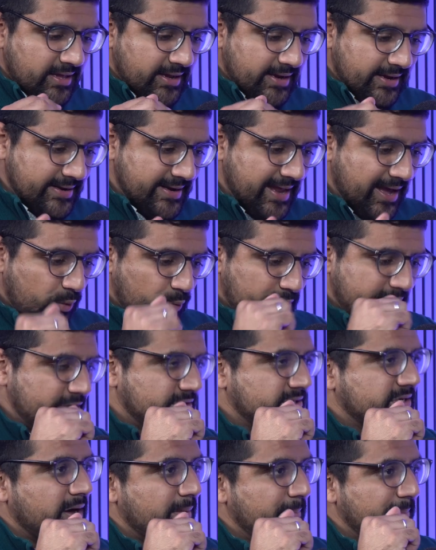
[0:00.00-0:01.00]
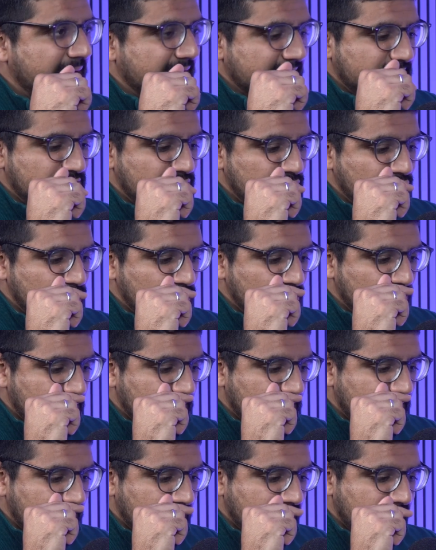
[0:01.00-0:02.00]
Now we need to come back to
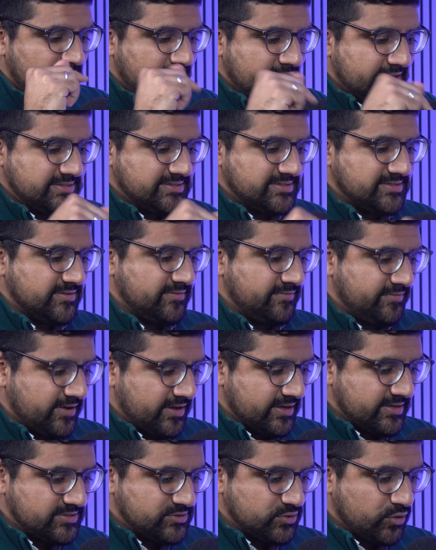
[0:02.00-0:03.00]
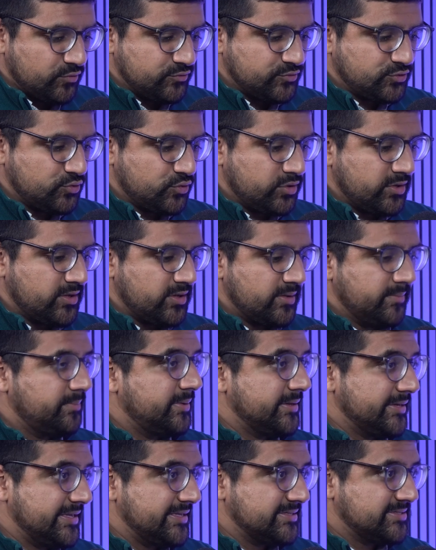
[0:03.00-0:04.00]
this verse of Surah
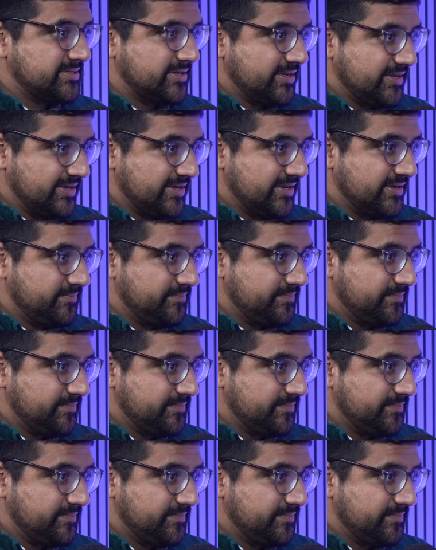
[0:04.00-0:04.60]
Bani Israel.